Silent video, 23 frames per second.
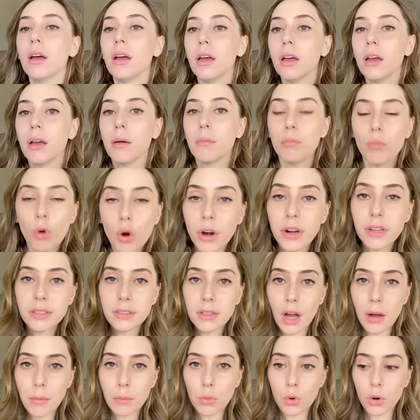More is
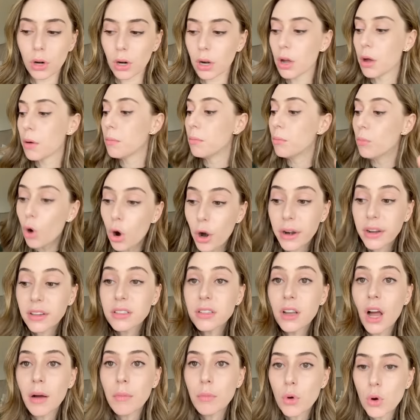not more. More is
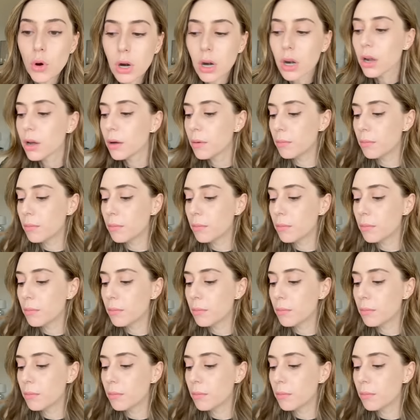not more.